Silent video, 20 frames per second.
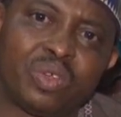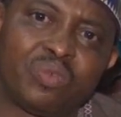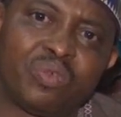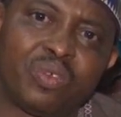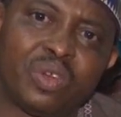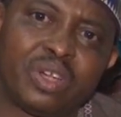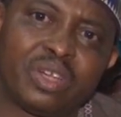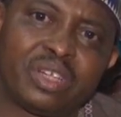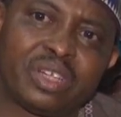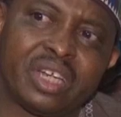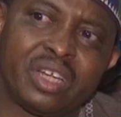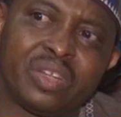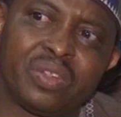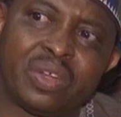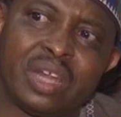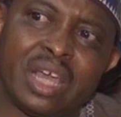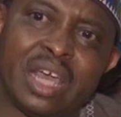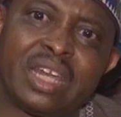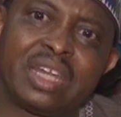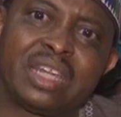geopolitical
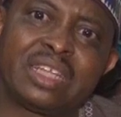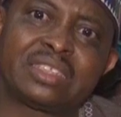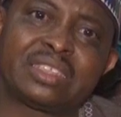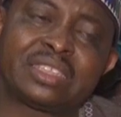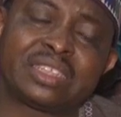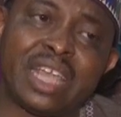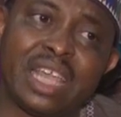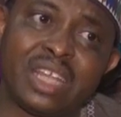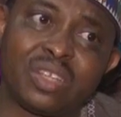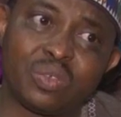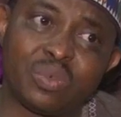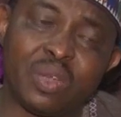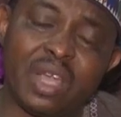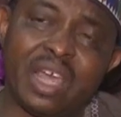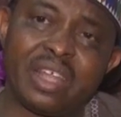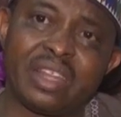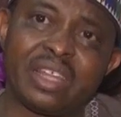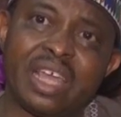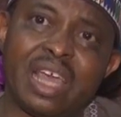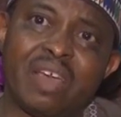zone and the states
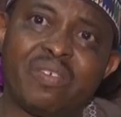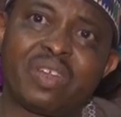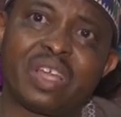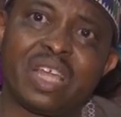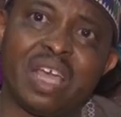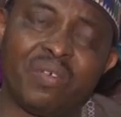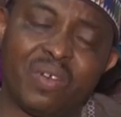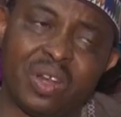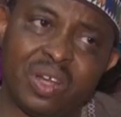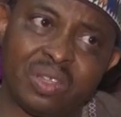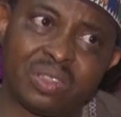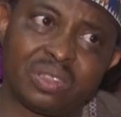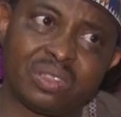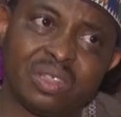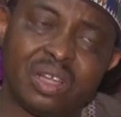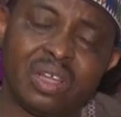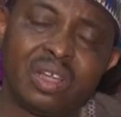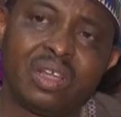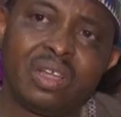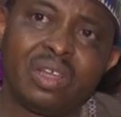where they have
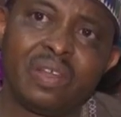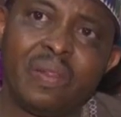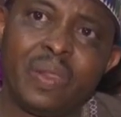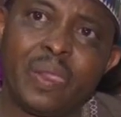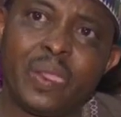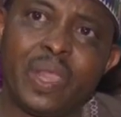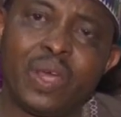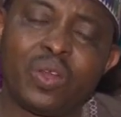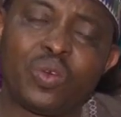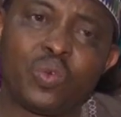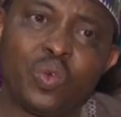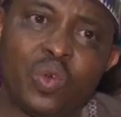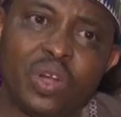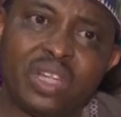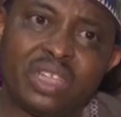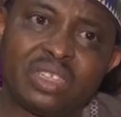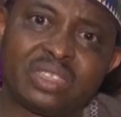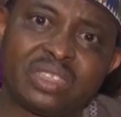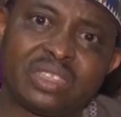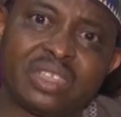governors that rule
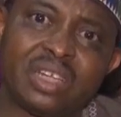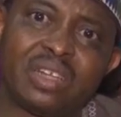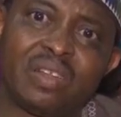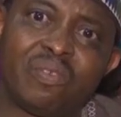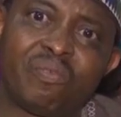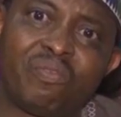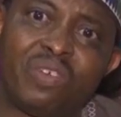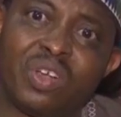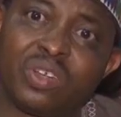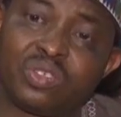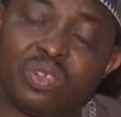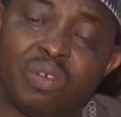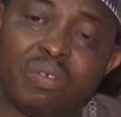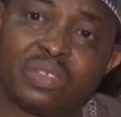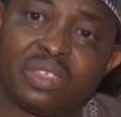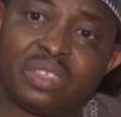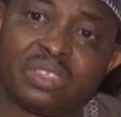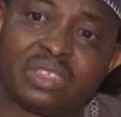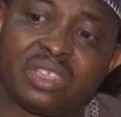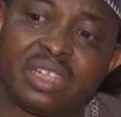the state. In fact, some
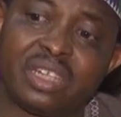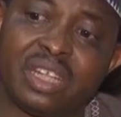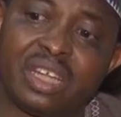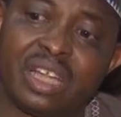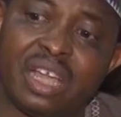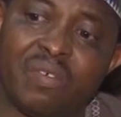of the states, the